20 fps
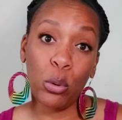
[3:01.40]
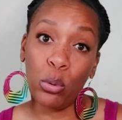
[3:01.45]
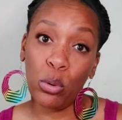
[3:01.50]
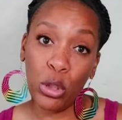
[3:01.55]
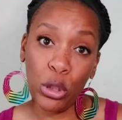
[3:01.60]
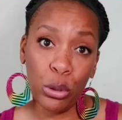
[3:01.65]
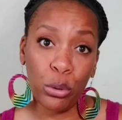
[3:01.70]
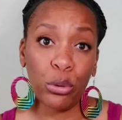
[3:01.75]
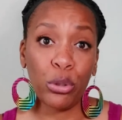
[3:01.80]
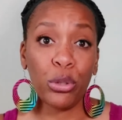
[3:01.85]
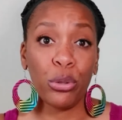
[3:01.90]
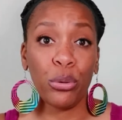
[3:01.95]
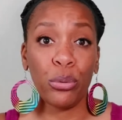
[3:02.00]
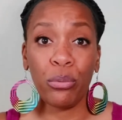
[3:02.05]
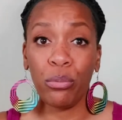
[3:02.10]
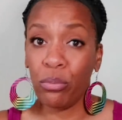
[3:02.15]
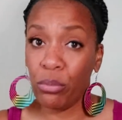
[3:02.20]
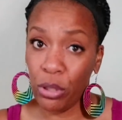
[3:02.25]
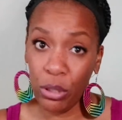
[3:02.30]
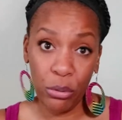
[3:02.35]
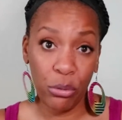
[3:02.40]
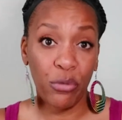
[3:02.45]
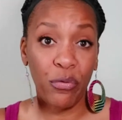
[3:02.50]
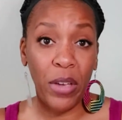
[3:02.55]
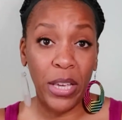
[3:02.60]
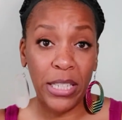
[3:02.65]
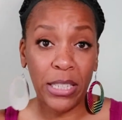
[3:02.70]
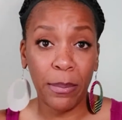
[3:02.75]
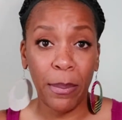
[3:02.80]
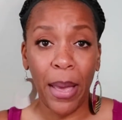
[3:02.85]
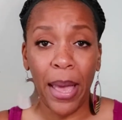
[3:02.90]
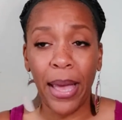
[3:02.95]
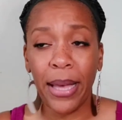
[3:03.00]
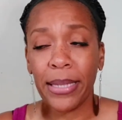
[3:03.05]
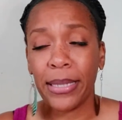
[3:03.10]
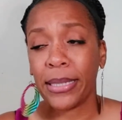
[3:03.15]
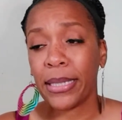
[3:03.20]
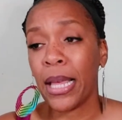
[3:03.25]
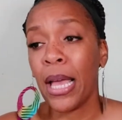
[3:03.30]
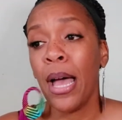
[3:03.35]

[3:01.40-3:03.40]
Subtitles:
who still do use face masks.